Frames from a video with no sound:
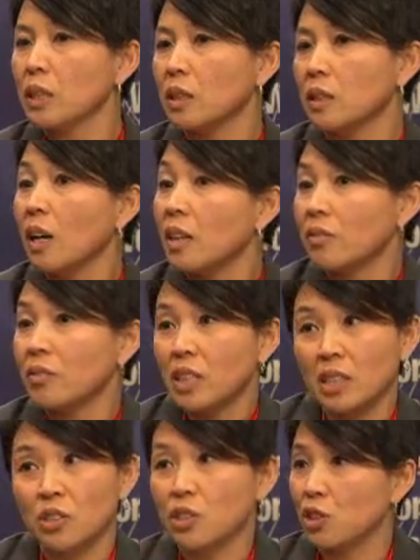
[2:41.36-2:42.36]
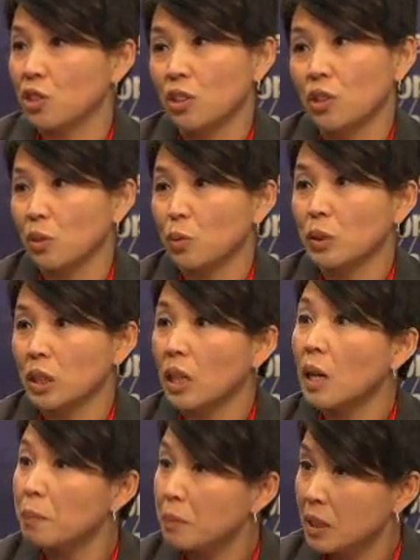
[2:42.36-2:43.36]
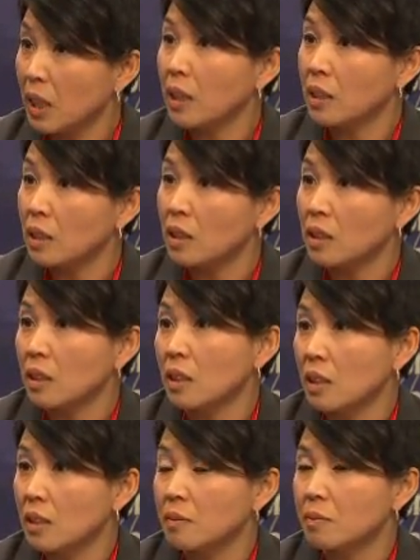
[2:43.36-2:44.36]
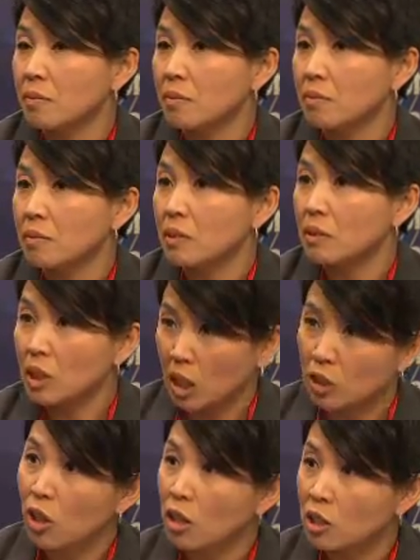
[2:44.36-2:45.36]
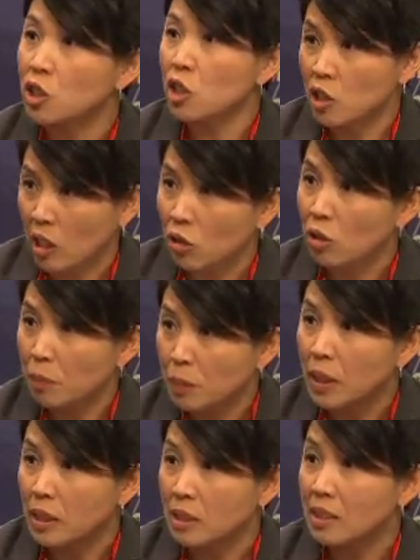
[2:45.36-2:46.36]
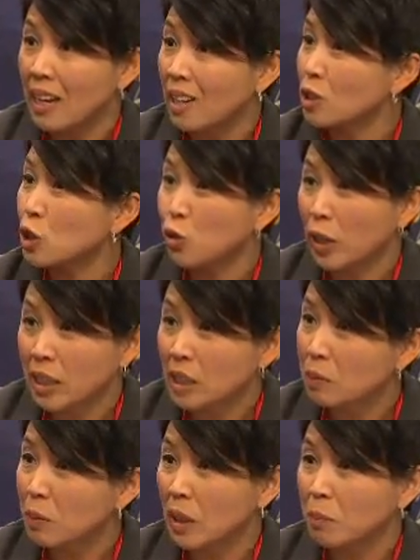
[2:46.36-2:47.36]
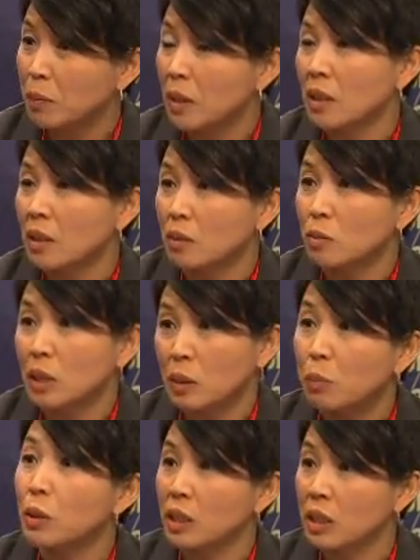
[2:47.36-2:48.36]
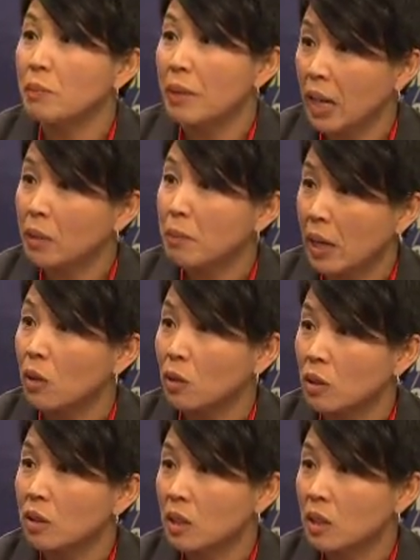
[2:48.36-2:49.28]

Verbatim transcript: a lot of things to do, really updating technologies that are in place now, training people, really putting in the manpower.